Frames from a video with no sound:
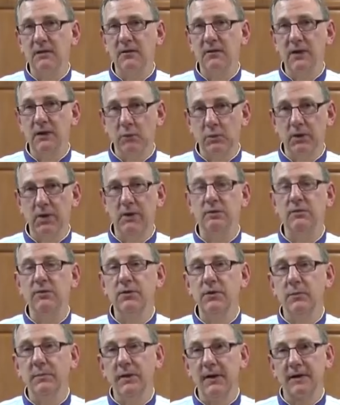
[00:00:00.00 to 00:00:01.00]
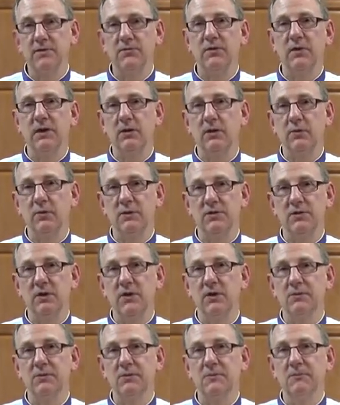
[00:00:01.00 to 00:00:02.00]
that will give you the best final
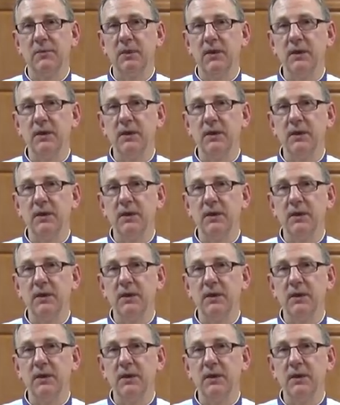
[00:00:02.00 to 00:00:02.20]
results.